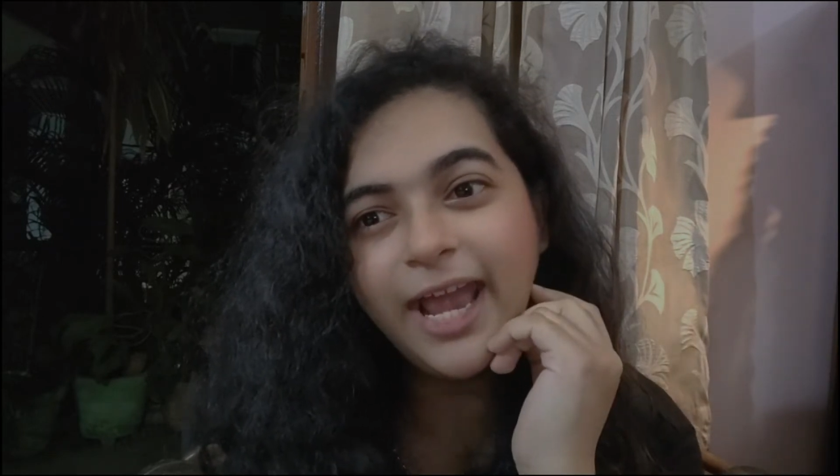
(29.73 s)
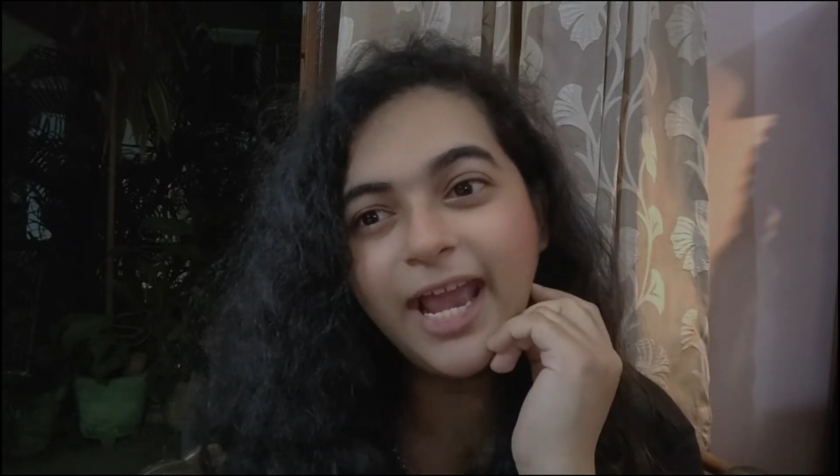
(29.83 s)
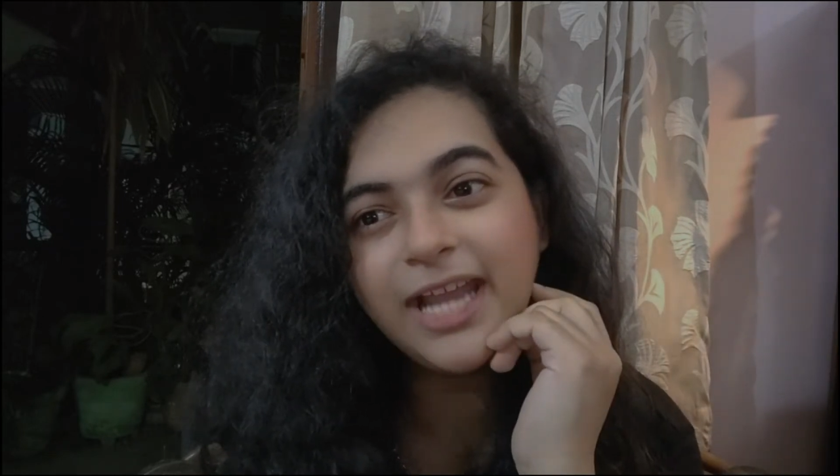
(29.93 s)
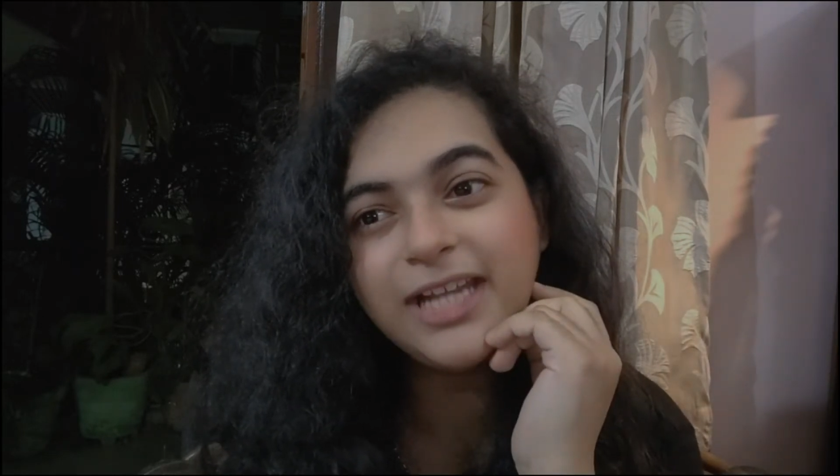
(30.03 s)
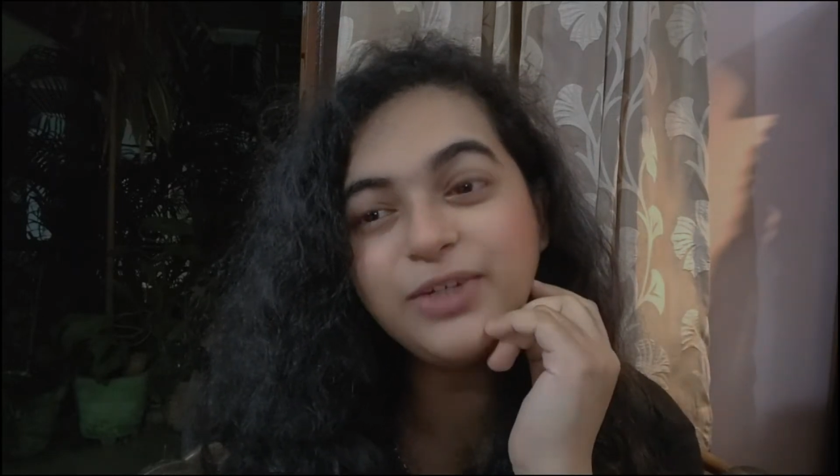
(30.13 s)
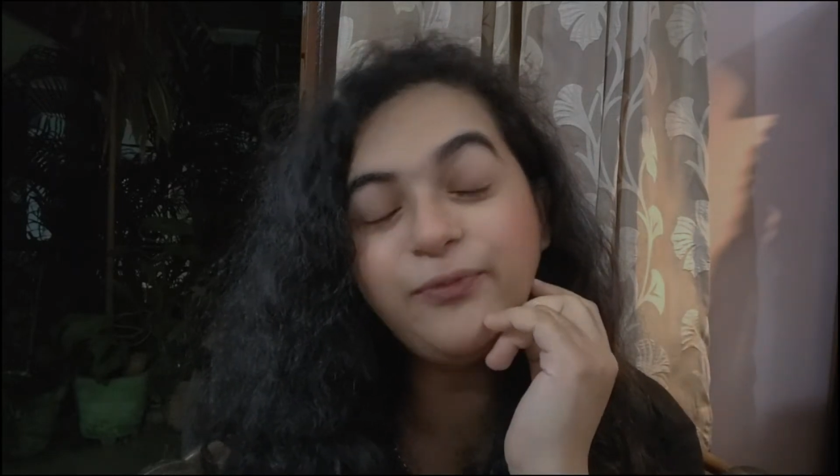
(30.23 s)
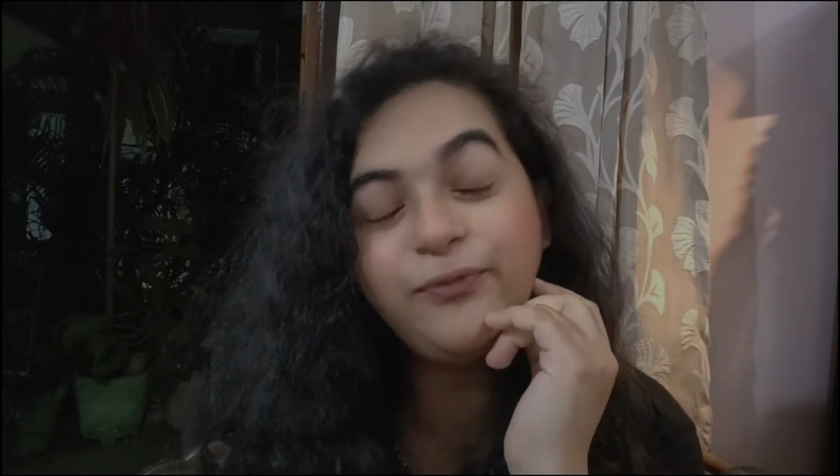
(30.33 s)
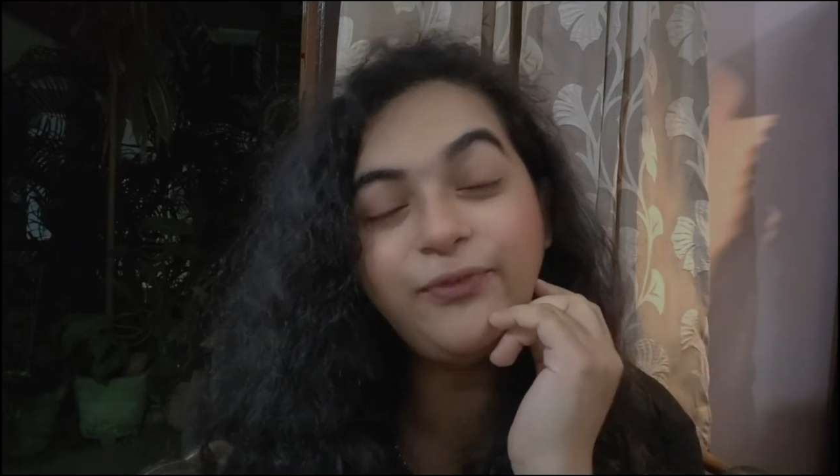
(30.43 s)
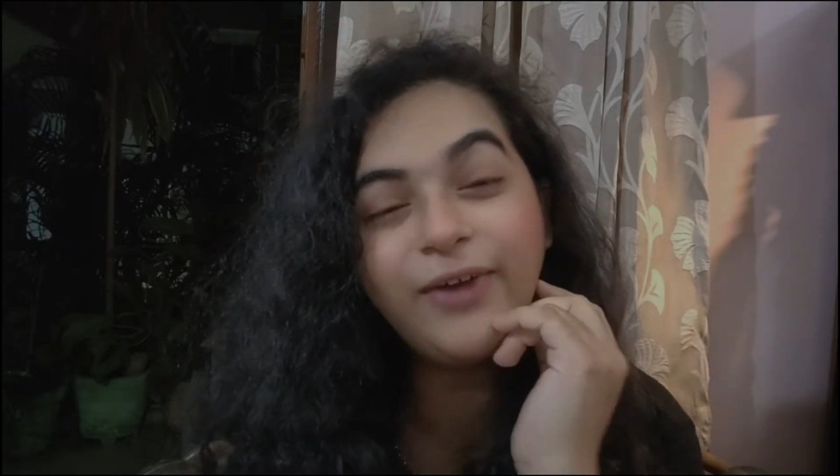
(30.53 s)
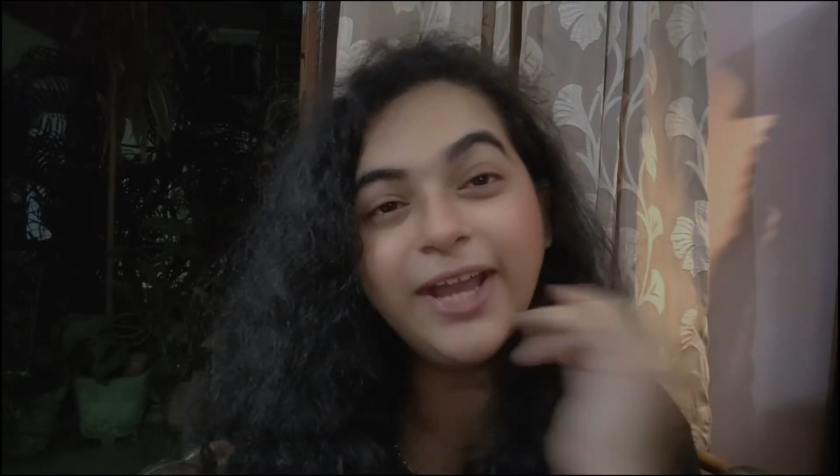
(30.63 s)
and
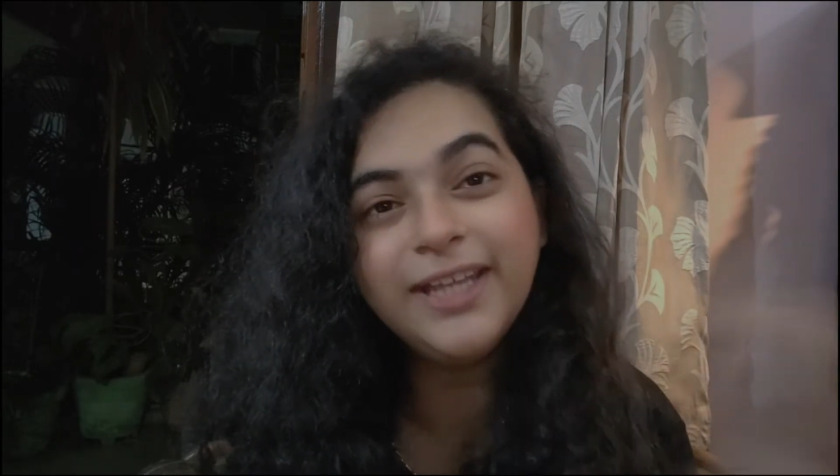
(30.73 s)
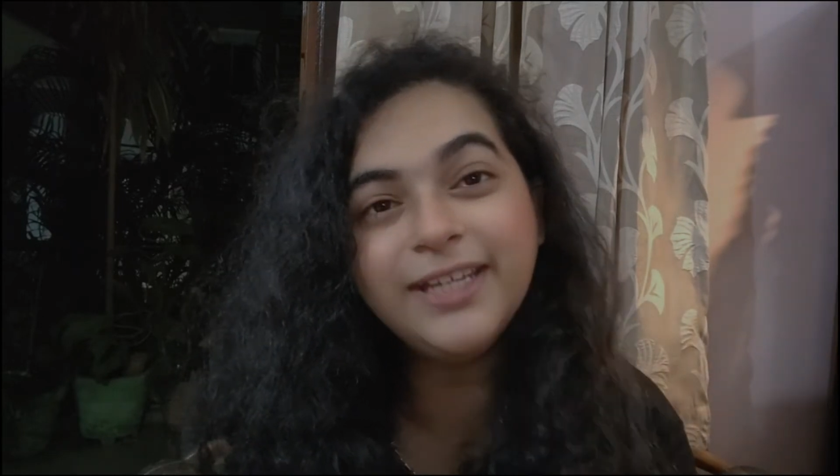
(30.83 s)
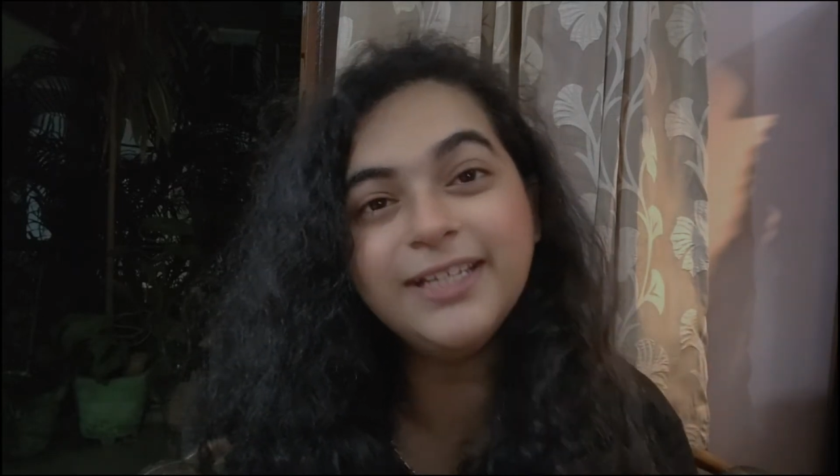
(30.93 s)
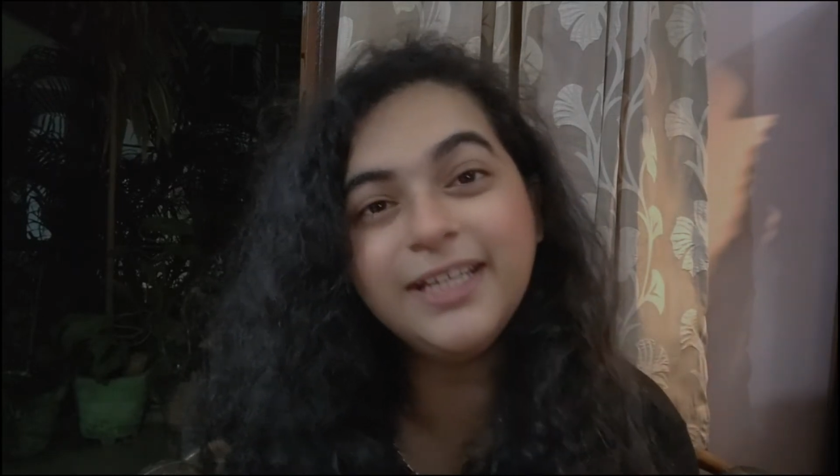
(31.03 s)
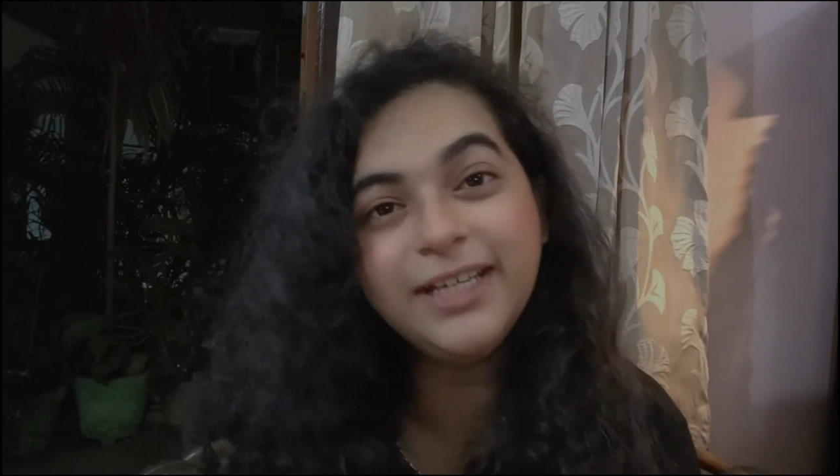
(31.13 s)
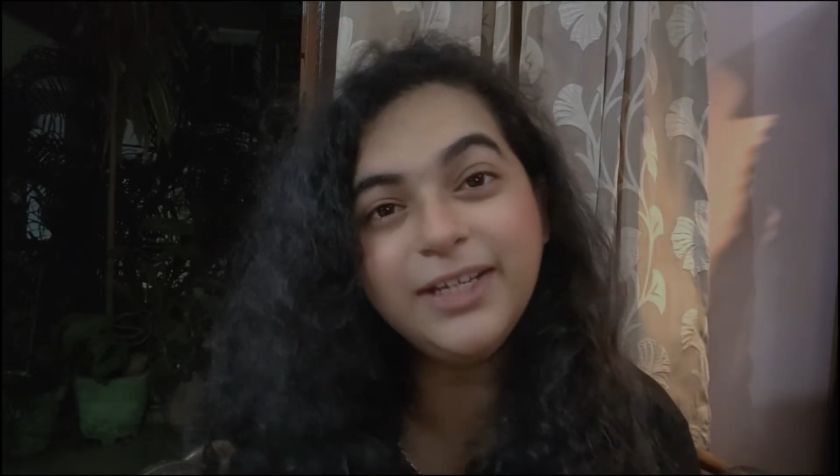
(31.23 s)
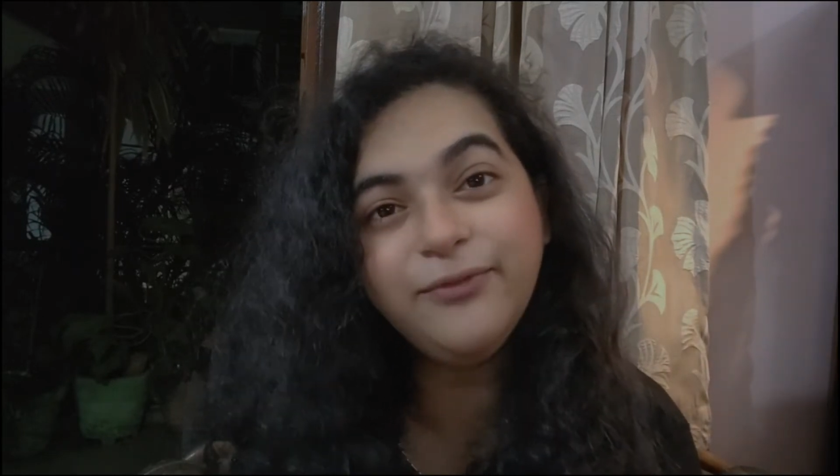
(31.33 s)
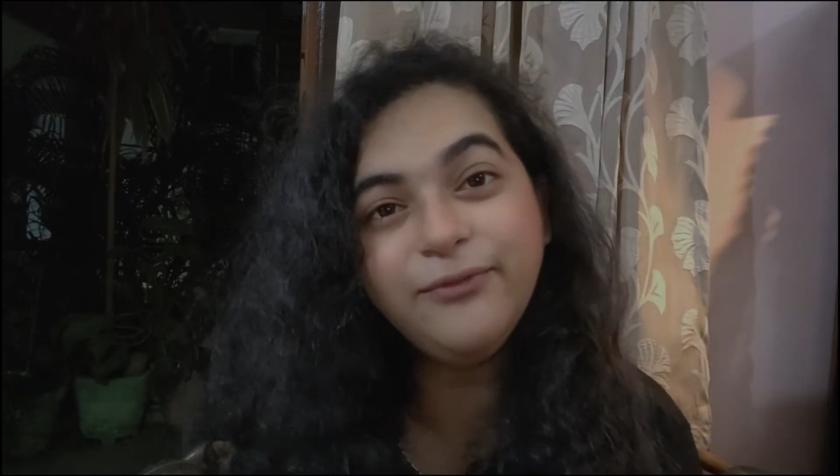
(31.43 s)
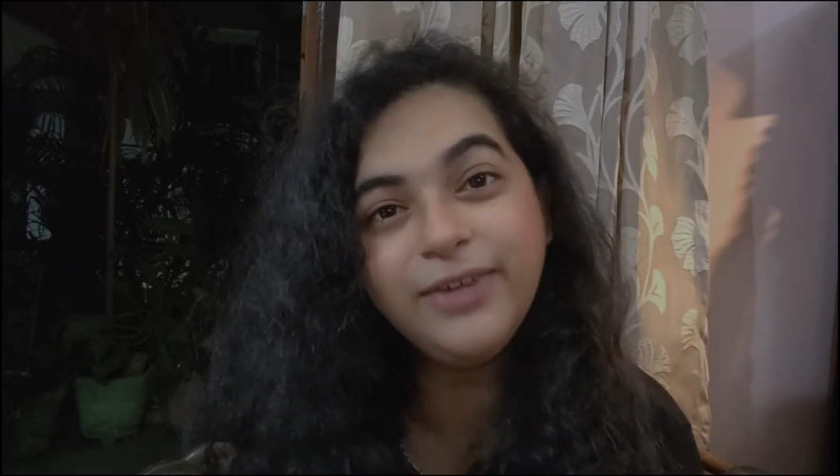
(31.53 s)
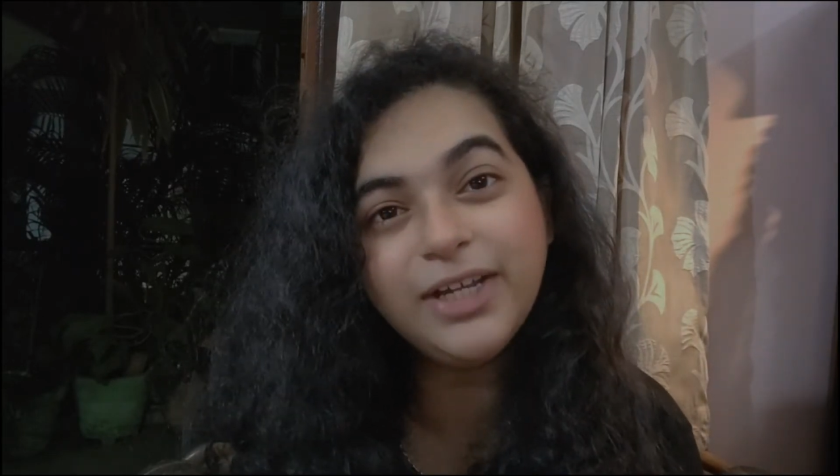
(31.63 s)
finally